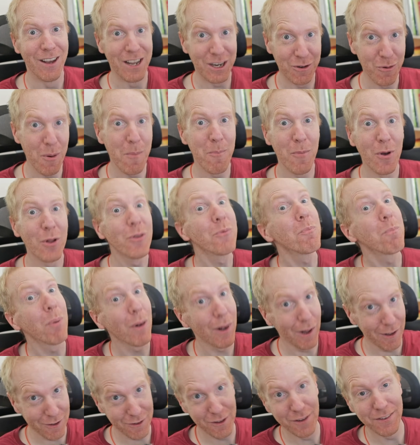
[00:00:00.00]
equipment
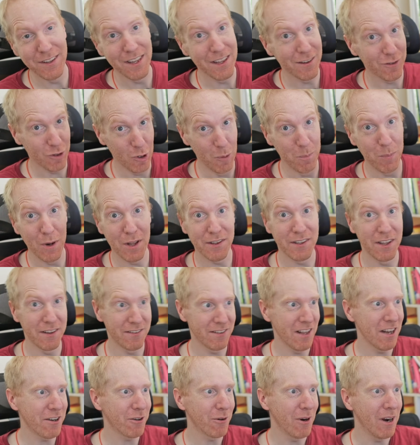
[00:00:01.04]
plus the telescope plus
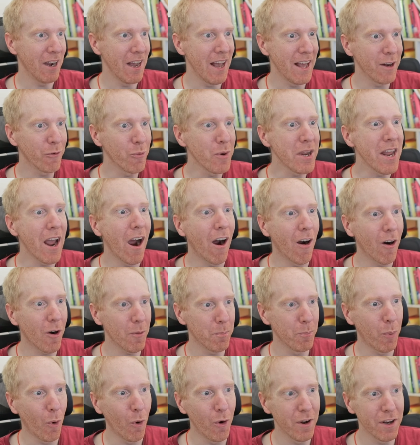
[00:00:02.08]
etc. And we
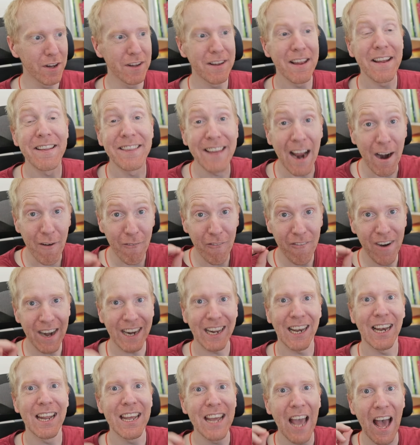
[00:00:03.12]
are pointed
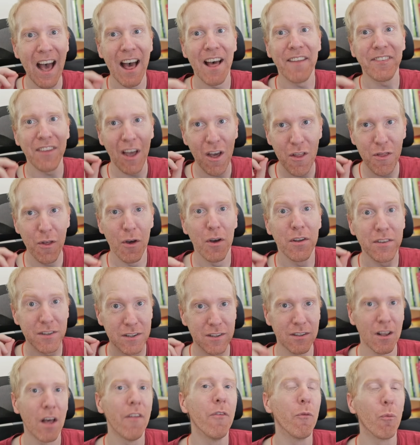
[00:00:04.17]
directly at the
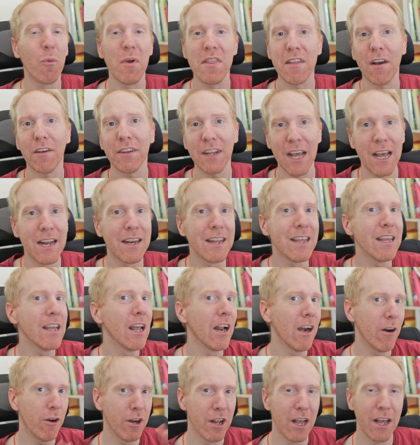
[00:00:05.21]
sun without any
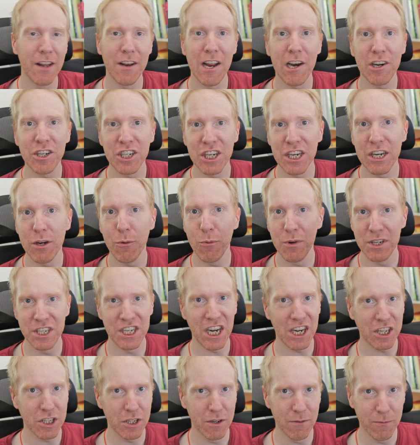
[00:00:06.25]
energy
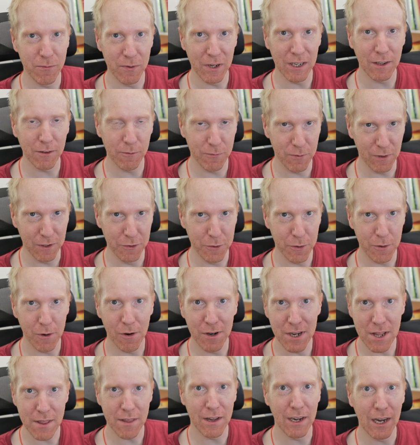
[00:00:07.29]
rejection filter
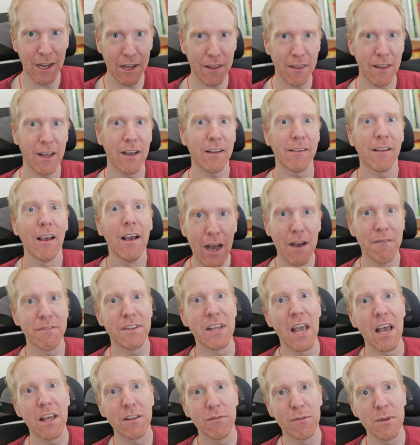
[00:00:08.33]
or anything like that. I have
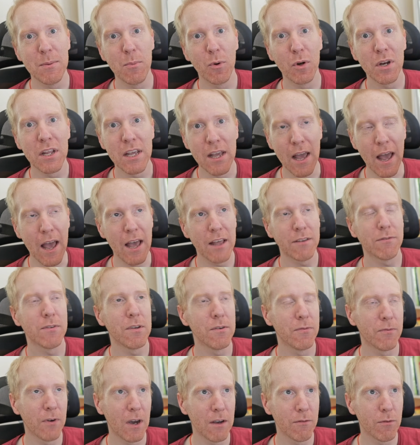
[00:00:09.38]
the SV Boni
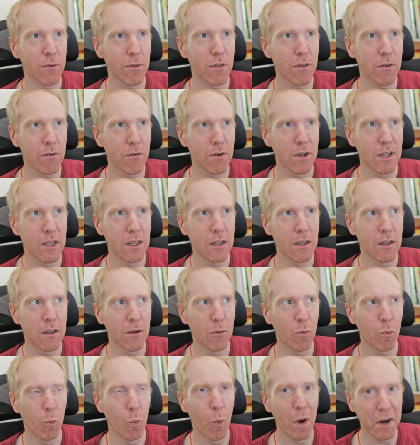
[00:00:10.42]
SV503
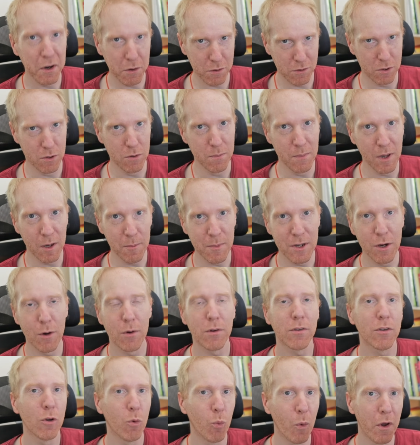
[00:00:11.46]
102
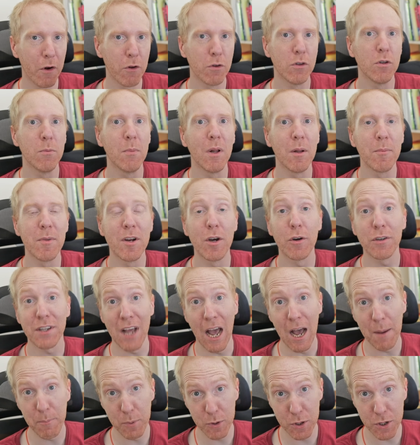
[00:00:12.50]
millimeters, so 102 millimeters
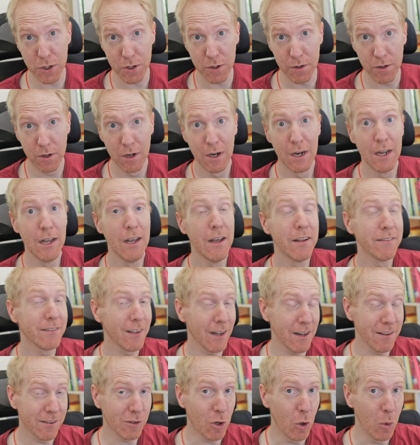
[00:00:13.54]
aperture
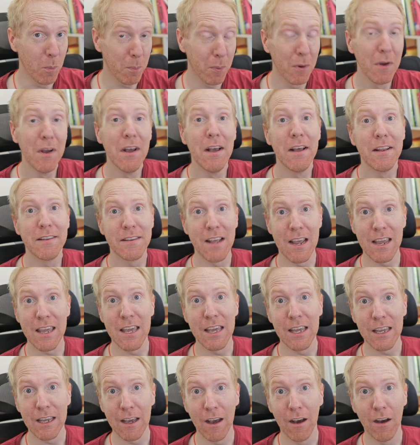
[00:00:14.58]
telescope
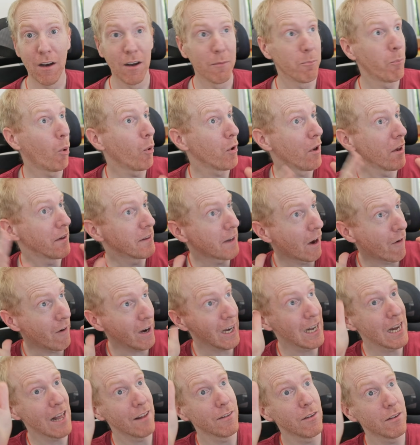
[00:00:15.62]
taking pointed
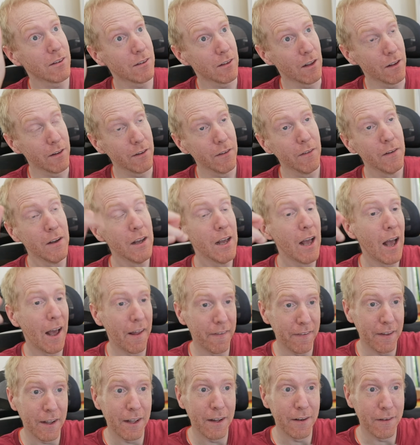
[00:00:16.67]
directly at the sun,
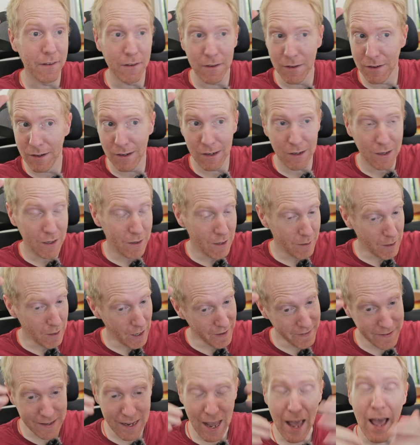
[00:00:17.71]
and then
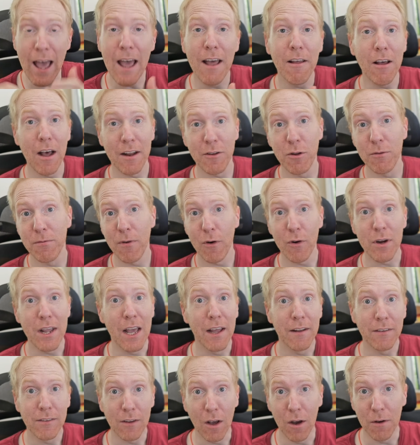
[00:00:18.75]
At the very
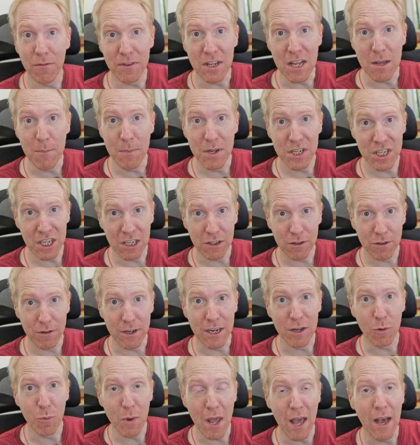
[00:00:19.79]
end of the imaging
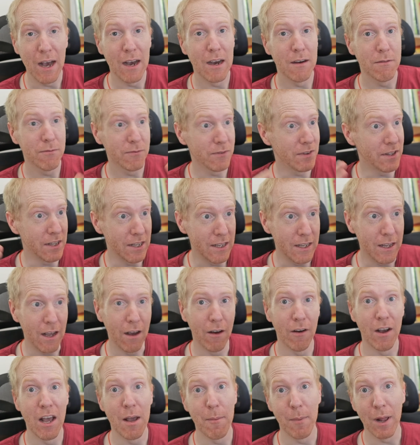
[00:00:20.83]
train, we have the
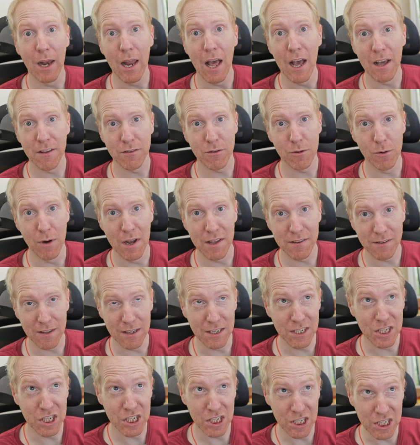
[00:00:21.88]
MLAstro
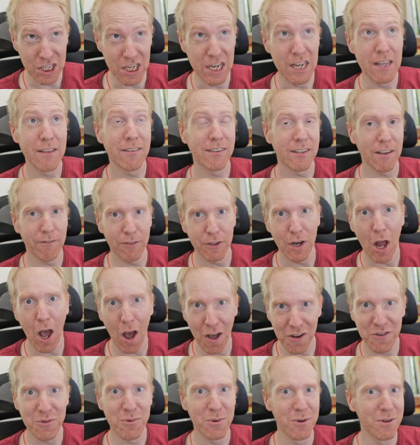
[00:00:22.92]
SHG
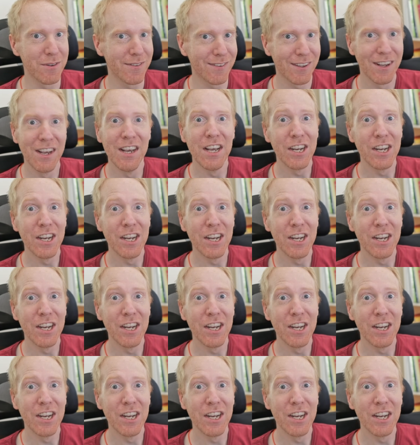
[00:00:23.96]
700